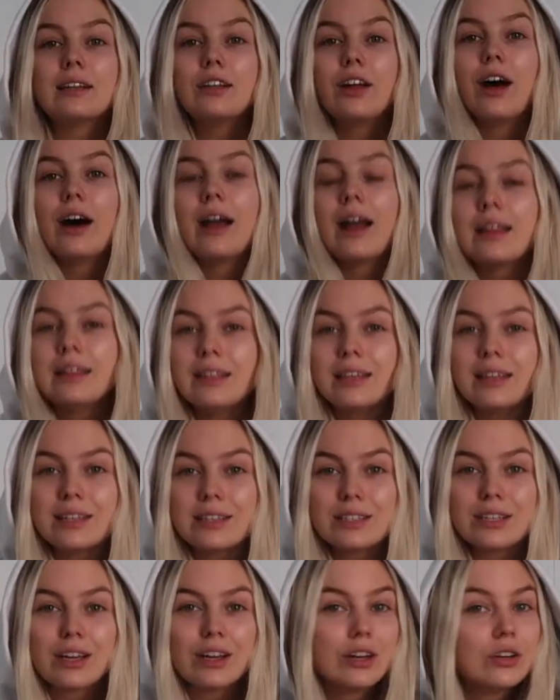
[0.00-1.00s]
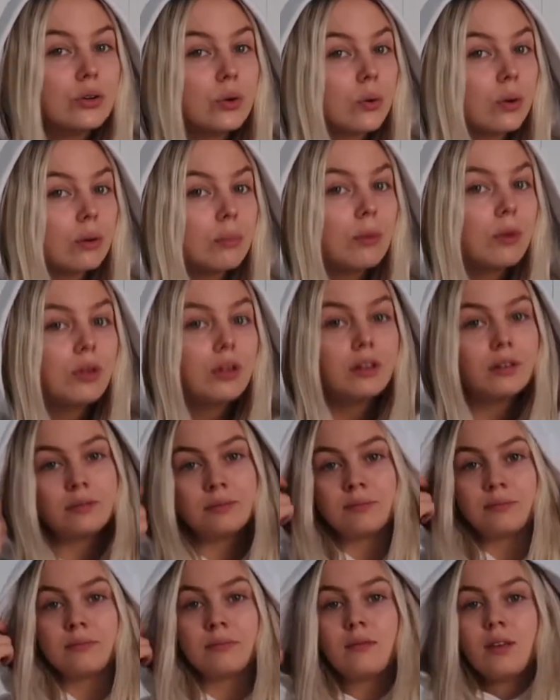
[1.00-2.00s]
over which i think is so so
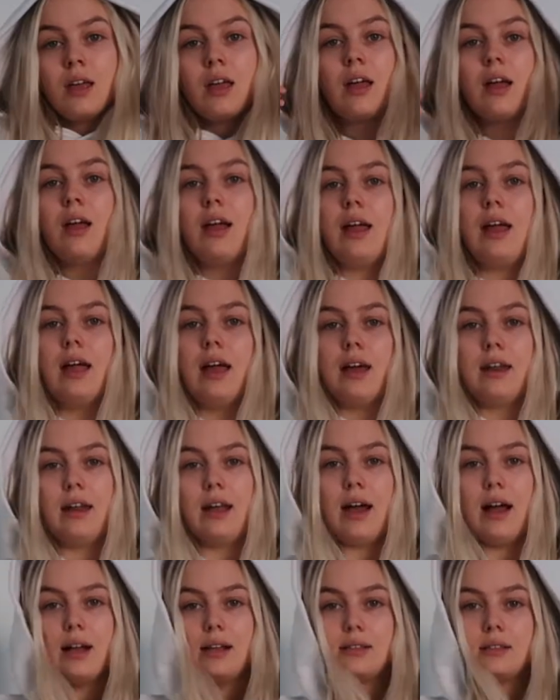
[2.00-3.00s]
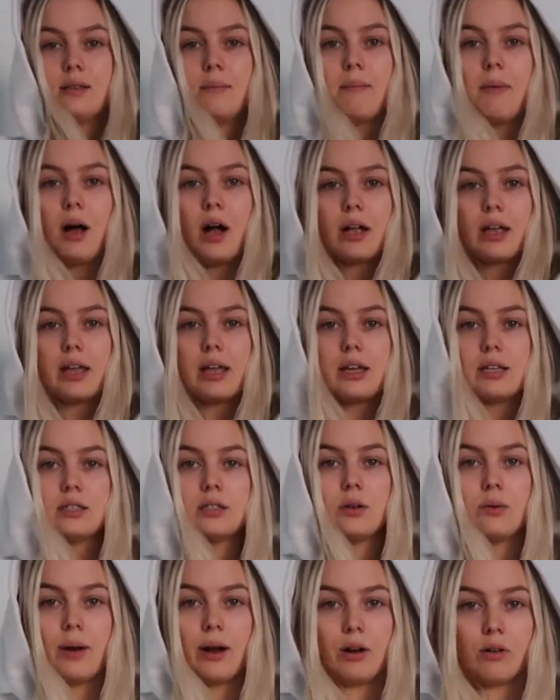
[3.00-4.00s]
cool it's shorter than I thought it
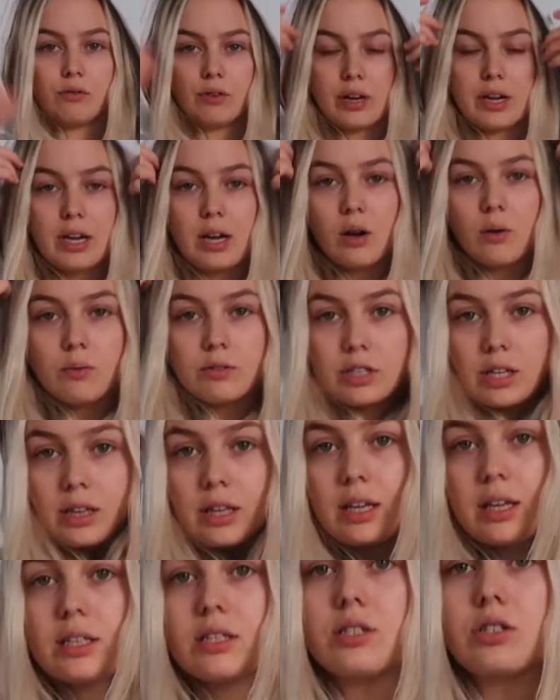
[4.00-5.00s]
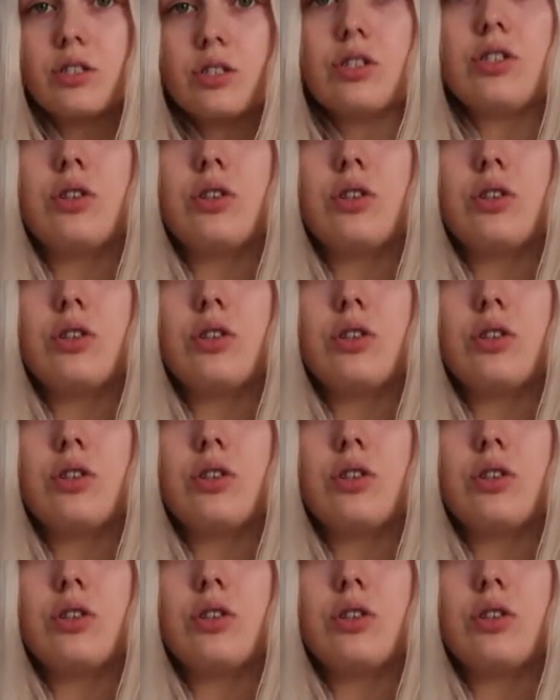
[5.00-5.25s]
would be, but that doesn't really